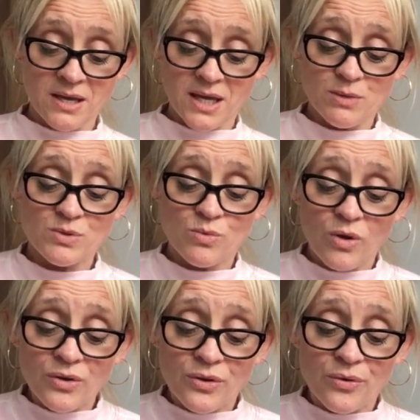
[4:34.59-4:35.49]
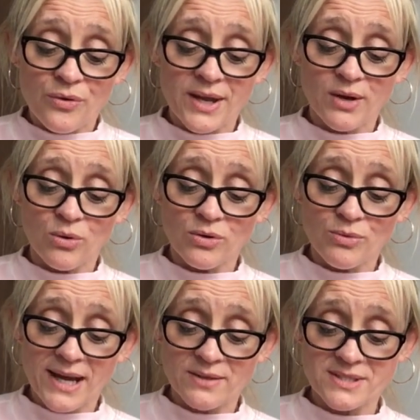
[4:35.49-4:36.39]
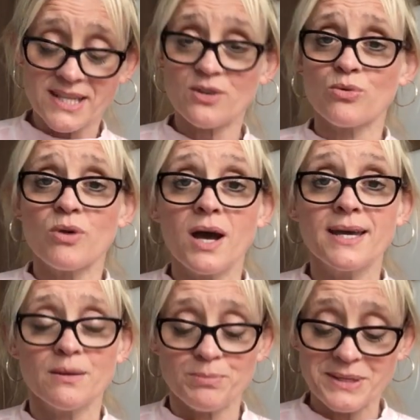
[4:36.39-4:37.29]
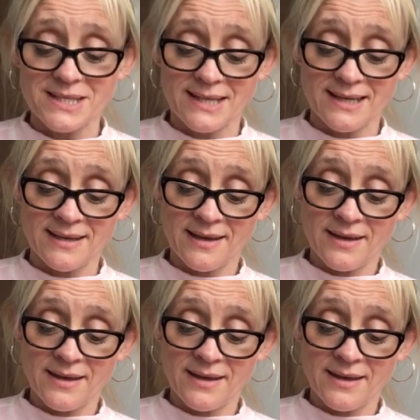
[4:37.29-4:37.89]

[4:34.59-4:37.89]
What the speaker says: and he was wandering all round it, crying bitterly.